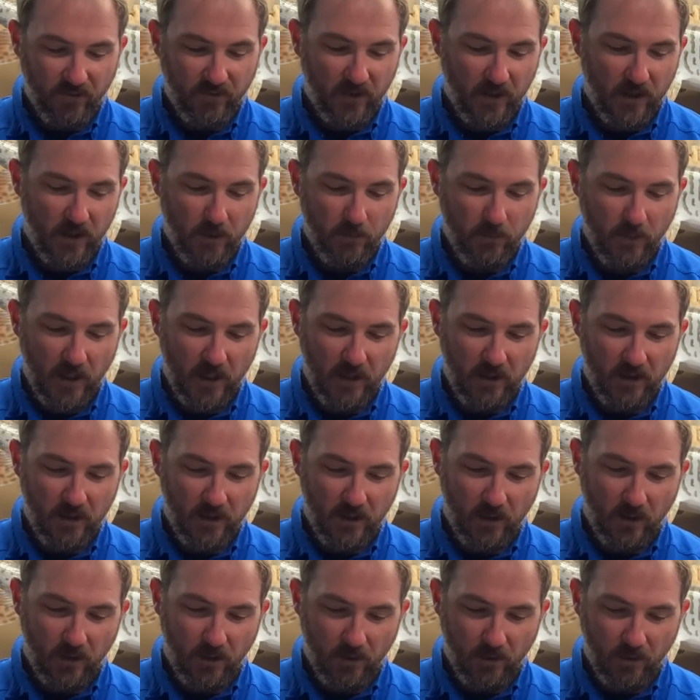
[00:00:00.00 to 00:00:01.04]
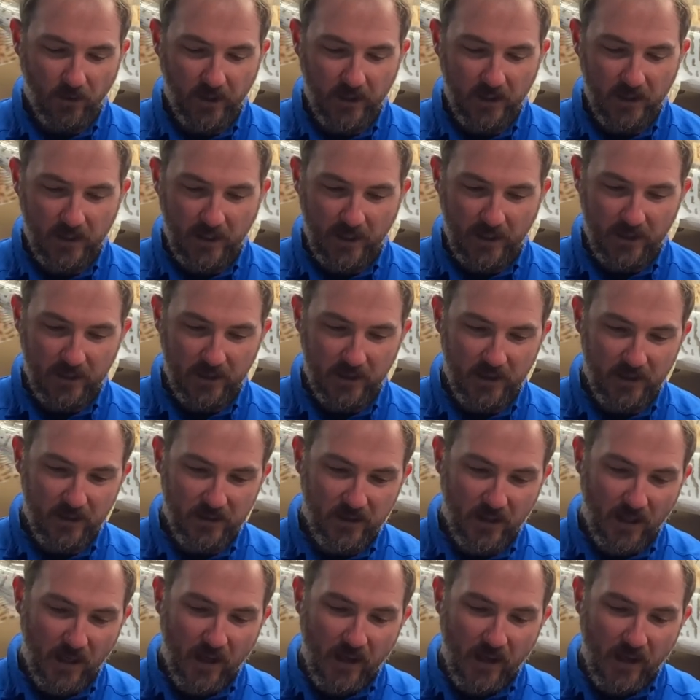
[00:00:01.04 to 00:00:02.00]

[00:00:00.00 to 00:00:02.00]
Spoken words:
of eBay in the late 90s.